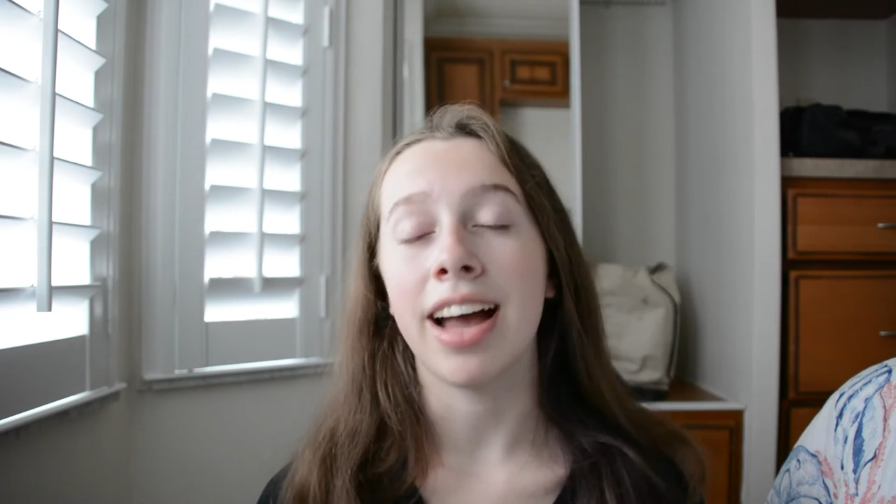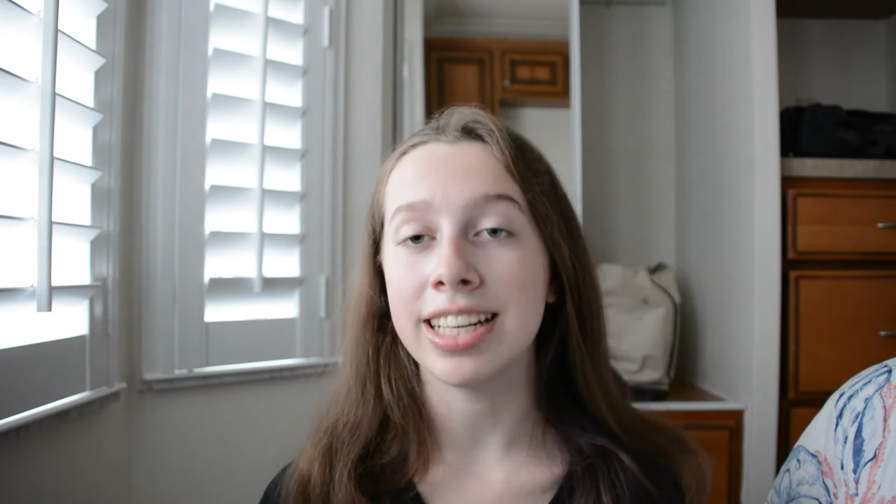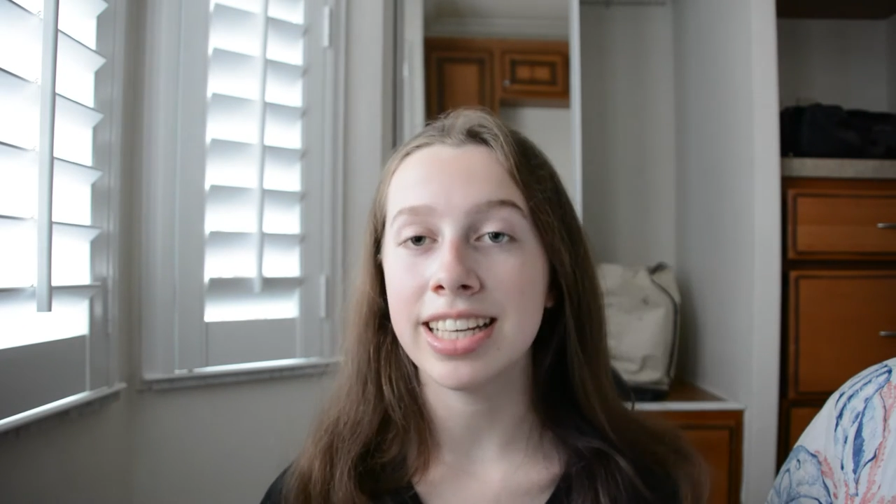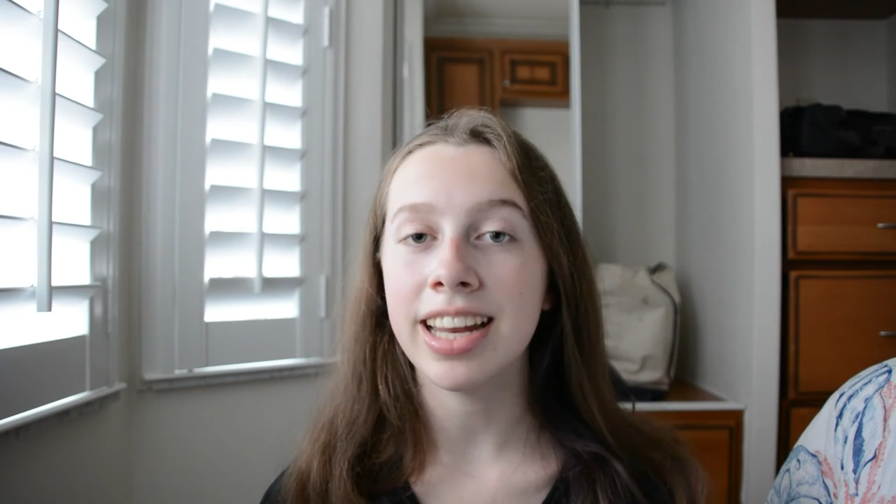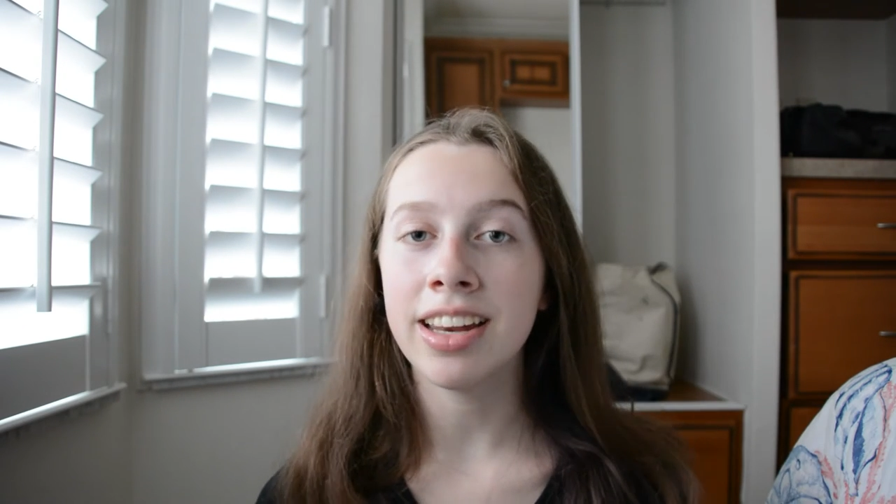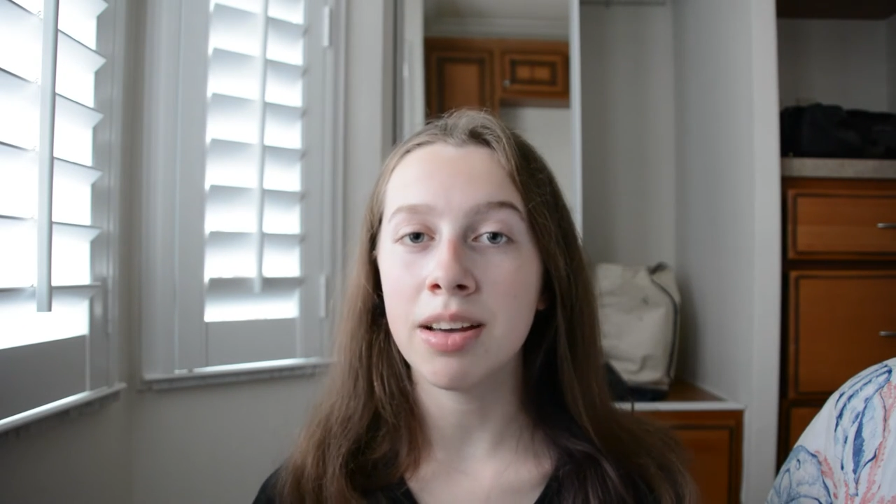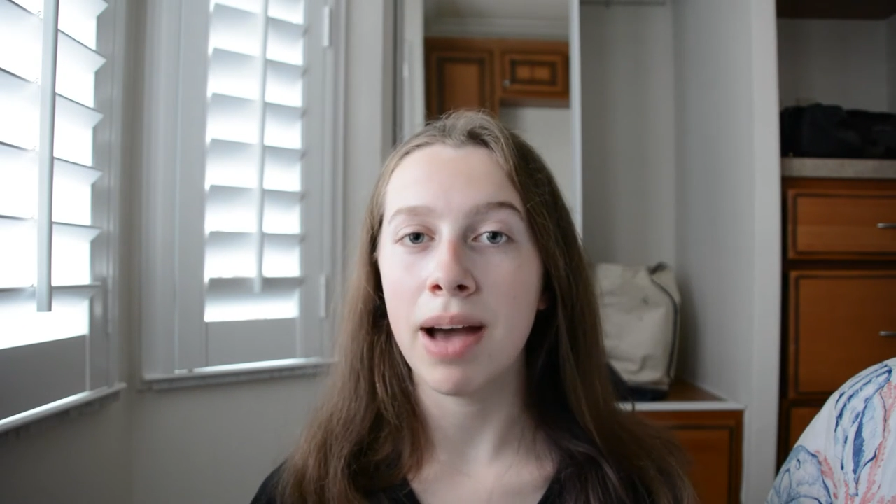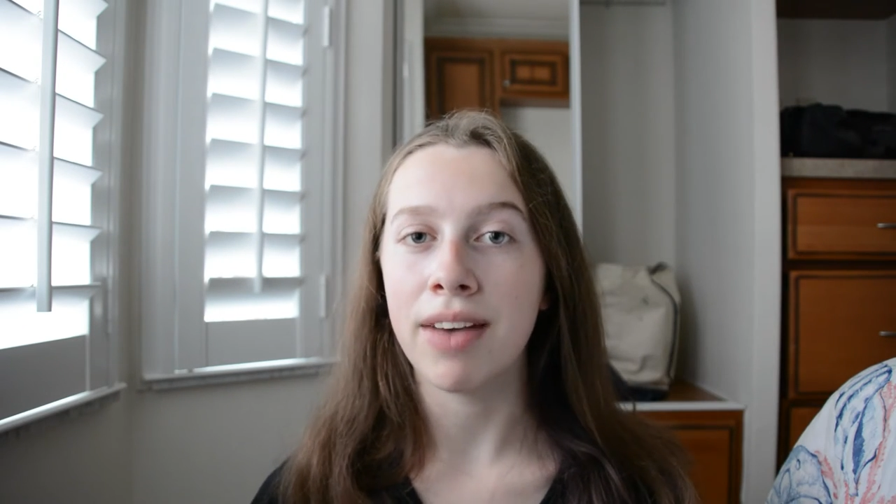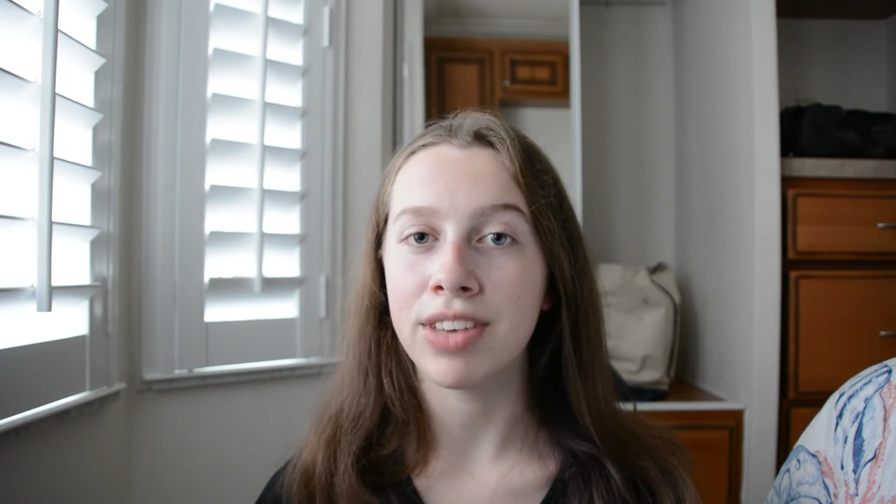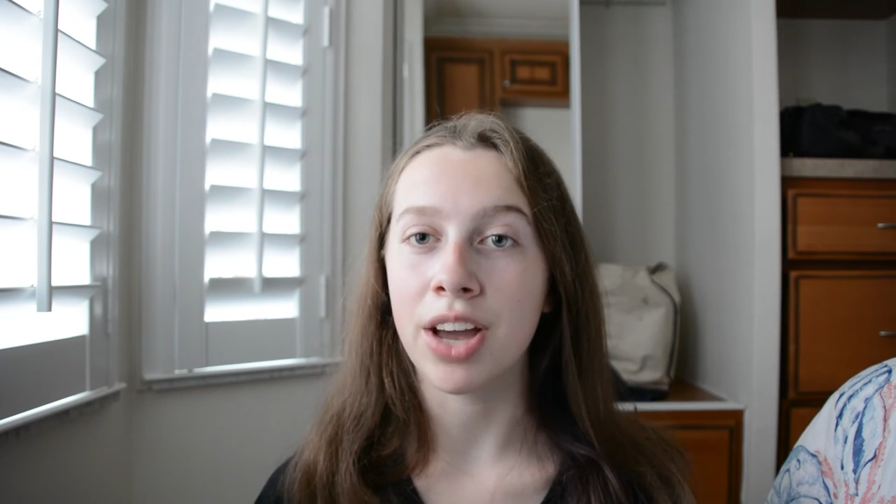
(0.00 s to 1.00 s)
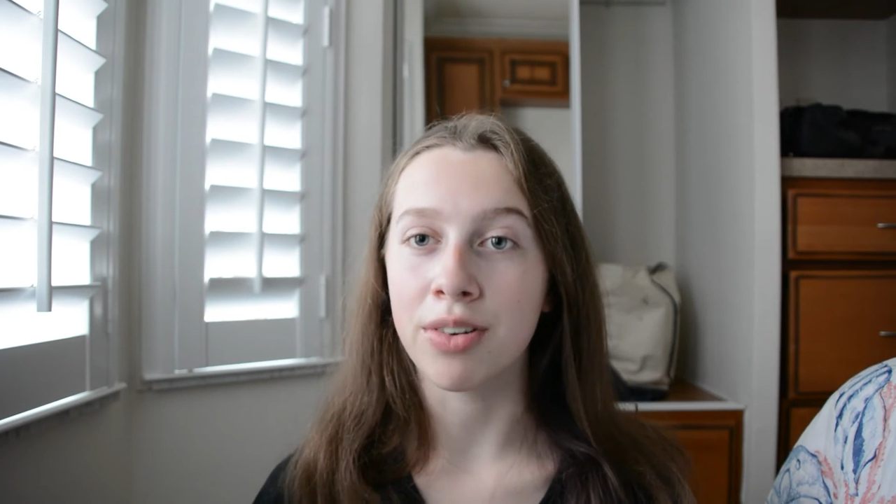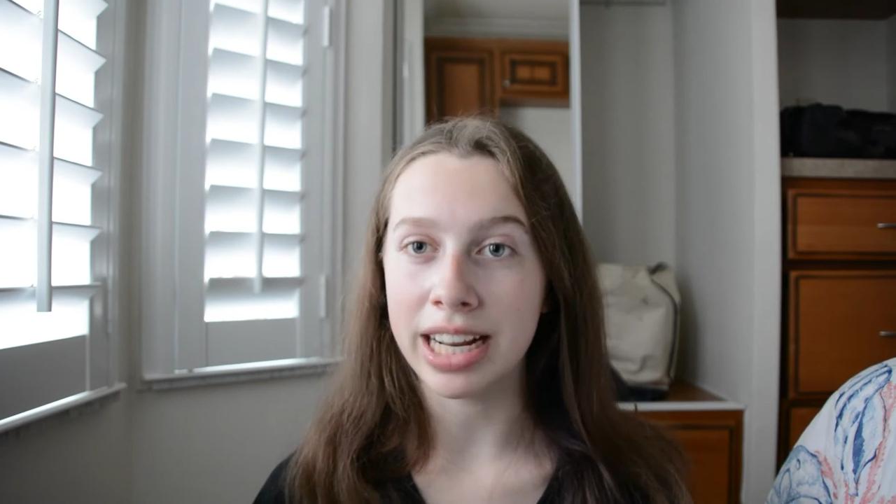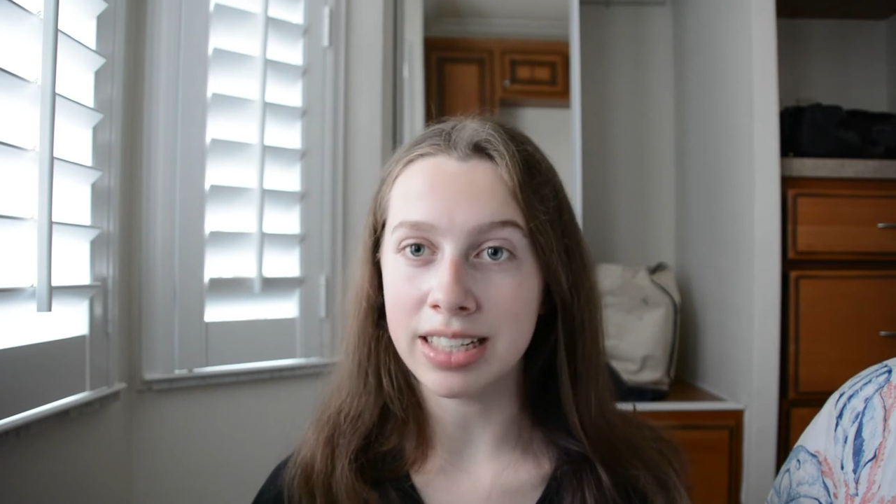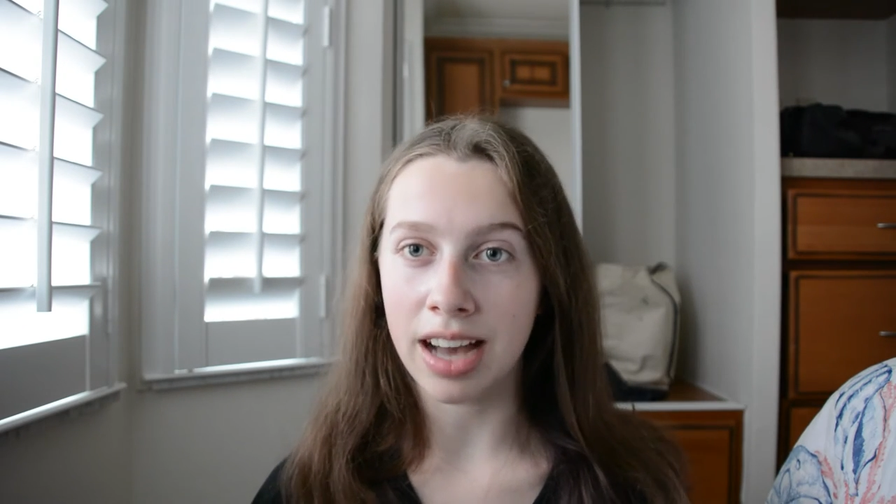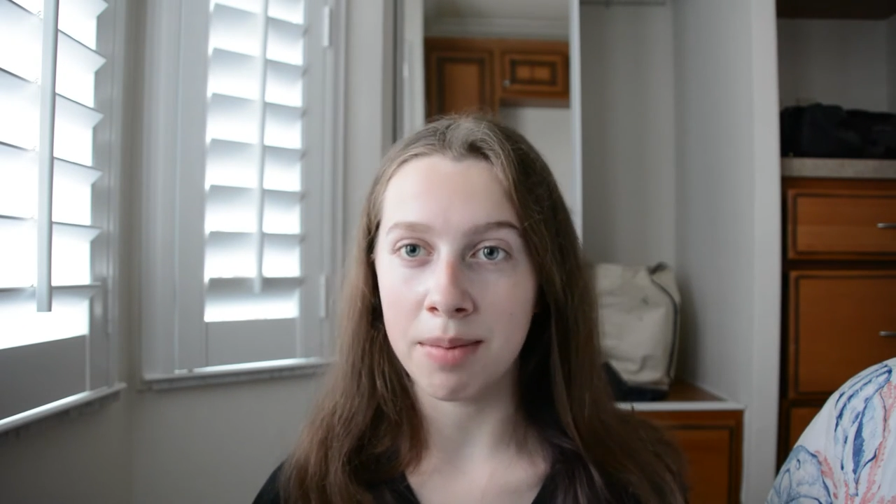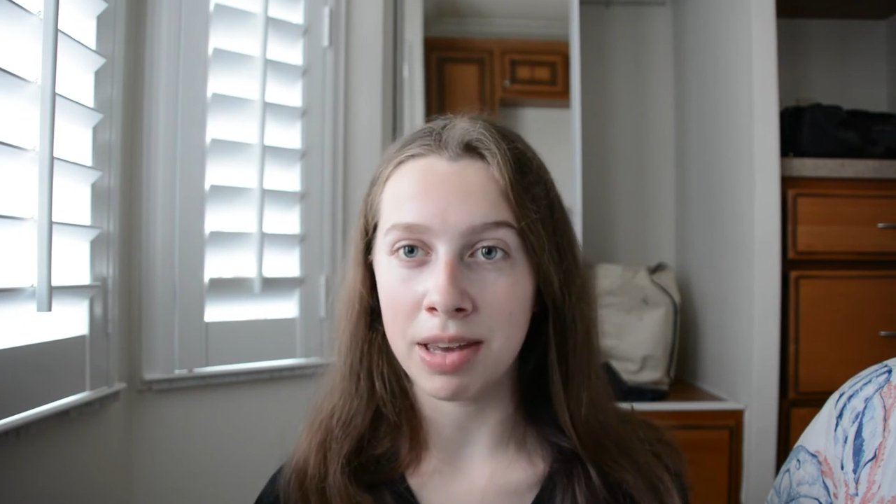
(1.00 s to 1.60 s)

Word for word: I did end up having a great time